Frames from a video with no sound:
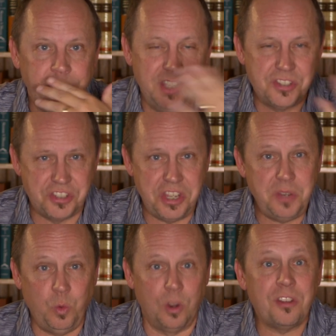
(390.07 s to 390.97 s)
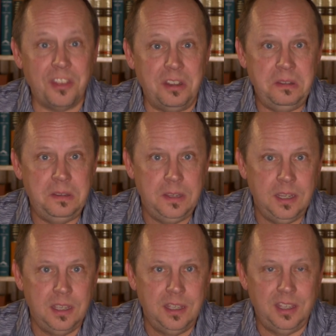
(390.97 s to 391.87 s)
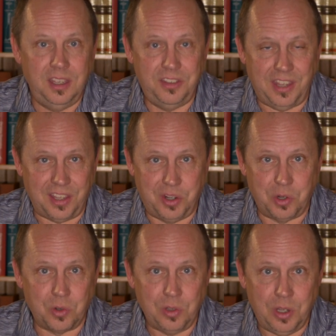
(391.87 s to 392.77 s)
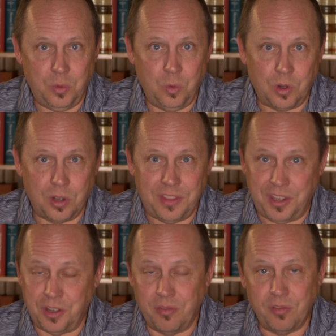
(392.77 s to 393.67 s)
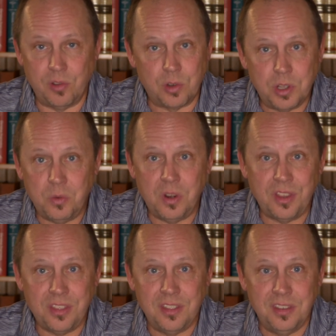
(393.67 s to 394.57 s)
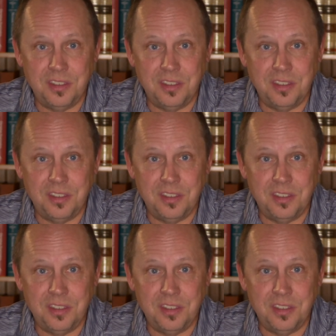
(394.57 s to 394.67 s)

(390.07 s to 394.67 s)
Is sin worth it? Is that girl at work that you're flirting with,